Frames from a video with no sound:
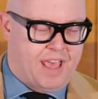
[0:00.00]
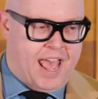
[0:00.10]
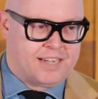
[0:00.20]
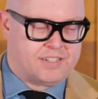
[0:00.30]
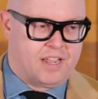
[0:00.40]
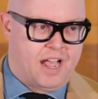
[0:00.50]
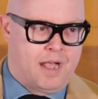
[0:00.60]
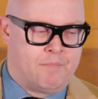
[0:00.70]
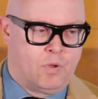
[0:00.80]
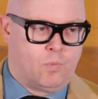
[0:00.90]
that
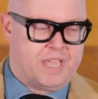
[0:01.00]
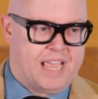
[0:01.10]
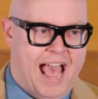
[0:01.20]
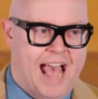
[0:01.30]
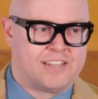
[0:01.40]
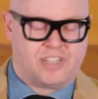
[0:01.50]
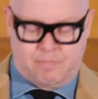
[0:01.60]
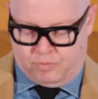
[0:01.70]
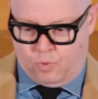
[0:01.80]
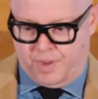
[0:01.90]
we asked
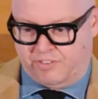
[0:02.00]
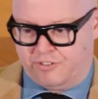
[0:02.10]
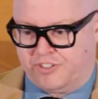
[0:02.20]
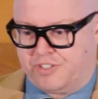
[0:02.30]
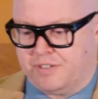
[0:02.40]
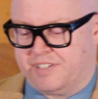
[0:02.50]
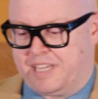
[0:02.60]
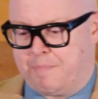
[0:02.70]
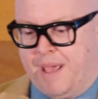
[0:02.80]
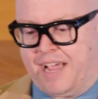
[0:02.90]
employees, I'll just
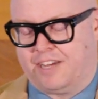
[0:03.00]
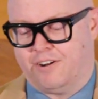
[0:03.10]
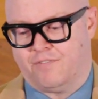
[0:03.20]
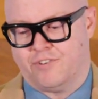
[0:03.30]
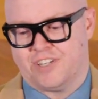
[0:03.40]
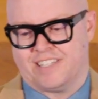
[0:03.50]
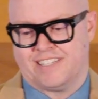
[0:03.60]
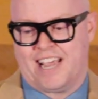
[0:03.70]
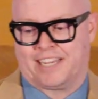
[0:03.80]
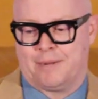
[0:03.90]
skip back here for just a
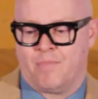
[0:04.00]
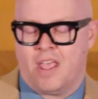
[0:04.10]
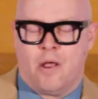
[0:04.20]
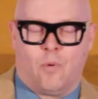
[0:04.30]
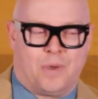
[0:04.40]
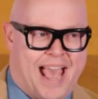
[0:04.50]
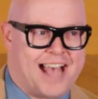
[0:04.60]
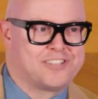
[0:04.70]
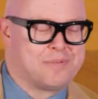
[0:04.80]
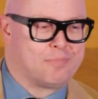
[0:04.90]
second. We
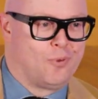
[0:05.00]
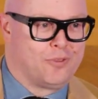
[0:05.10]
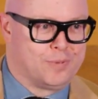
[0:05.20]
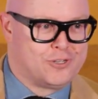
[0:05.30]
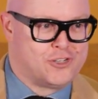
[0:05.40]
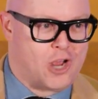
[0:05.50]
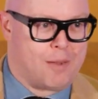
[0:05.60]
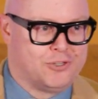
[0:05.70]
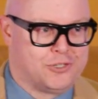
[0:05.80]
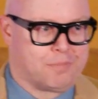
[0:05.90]
asked employees, which
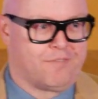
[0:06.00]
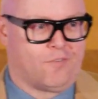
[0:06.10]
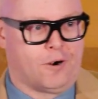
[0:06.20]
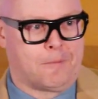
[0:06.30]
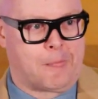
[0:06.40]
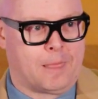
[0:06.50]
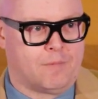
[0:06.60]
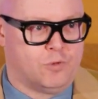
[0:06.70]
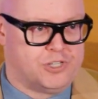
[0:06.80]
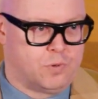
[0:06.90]
job would you prefer?
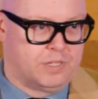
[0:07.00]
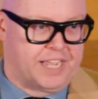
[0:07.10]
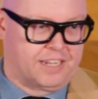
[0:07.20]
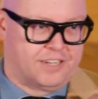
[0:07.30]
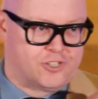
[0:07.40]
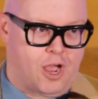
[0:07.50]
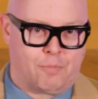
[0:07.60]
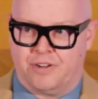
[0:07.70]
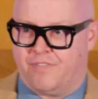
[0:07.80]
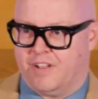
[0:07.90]
Would you like a
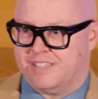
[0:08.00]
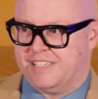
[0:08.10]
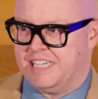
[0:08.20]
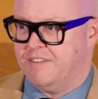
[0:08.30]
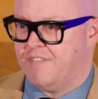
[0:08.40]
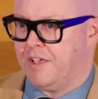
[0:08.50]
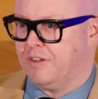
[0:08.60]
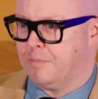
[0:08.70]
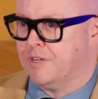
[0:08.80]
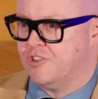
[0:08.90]
job where you felt seen,
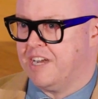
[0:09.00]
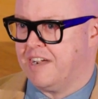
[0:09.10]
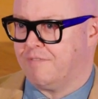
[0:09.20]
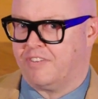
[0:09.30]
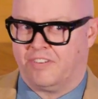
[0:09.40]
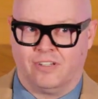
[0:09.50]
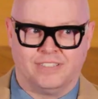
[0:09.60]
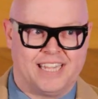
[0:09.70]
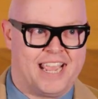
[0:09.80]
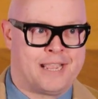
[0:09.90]
valued, appreciated every single
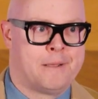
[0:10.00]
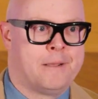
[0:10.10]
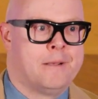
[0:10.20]
day?